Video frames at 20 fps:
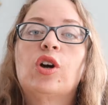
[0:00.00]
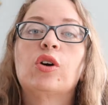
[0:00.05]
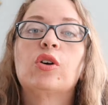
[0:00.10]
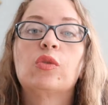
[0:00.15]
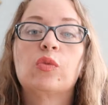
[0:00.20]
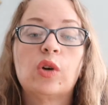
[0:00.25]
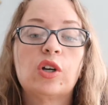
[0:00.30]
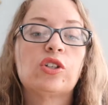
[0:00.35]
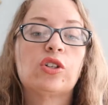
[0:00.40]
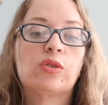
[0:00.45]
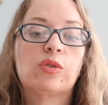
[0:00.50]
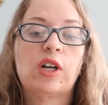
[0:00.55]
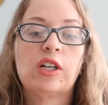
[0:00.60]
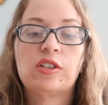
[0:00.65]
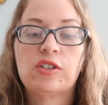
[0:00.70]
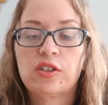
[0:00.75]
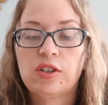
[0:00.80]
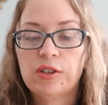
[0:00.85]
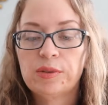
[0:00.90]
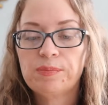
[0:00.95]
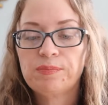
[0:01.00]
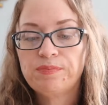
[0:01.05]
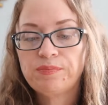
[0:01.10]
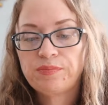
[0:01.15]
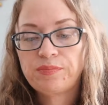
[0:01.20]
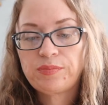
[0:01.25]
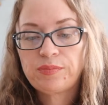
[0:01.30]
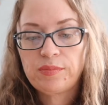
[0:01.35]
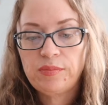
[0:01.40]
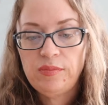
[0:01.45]
go and what your rights are.
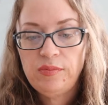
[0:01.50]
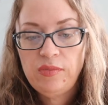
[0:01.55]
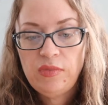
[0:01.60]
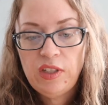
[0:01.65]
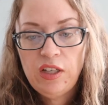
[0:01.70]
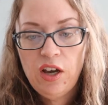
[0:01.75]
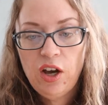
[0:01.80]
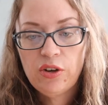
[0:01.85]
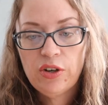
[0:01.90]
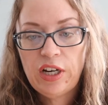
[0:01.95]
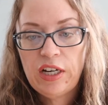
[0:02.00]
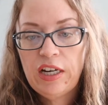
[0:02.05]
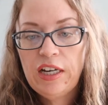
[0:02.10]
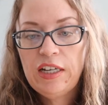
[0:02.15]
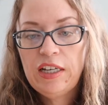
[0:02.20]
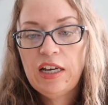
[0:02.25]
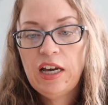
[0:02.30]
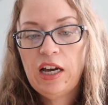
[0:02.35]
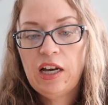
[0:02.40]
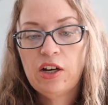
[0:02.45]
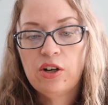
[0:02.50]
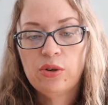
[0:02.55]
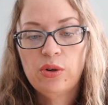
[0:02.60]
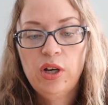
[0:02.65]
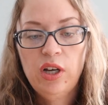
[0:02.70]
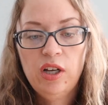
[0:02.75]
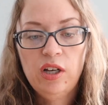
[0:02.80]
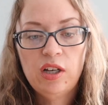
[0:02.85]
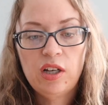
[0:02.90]
All right, anyhow.